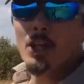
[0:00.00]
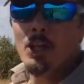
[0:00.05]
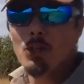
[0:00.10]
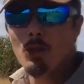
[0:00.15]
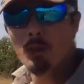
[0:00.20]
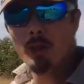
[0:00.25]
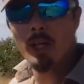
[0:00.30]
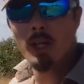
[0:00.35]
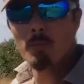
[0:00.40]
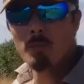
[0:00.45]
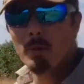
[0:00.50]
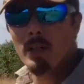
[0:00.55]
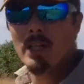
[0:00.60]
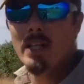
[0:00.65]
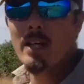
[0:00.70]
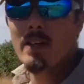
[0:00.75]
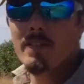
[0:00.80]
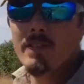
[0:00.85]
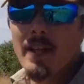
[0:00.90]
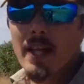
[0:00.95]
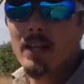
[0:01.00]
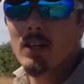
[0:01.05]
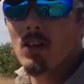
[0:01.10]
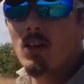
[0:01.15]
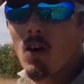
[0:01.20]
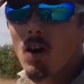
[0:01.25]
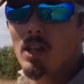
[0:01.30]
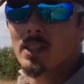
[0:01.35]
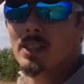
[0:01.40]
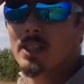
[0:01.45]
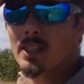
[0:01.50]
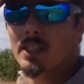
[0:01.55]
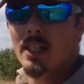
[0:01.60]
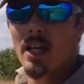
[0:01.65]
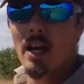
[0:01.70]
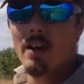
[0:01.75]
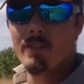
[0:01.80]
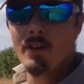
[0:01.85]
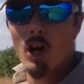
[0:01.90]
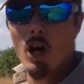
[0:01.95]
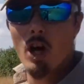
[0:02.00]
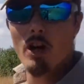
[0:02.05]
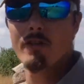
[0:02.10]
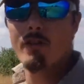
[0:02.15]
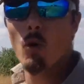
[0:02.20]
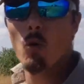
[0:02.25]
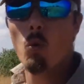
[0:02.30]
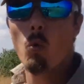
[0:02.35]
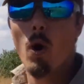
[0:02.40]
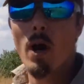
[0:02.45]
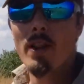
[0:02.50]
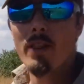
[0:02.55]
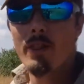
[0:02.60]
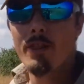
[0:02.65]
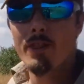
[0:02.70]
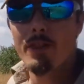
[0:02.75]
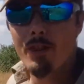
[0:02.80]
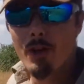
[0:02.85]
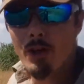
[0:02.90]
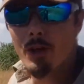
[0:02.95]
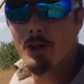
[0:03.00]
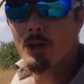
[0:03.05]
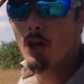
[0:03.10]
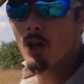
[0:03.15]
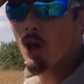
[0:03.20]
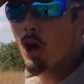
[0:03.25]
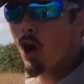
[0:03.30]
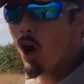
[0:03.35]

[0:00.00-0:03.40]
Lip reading: you can believe that grasses cover over 1/3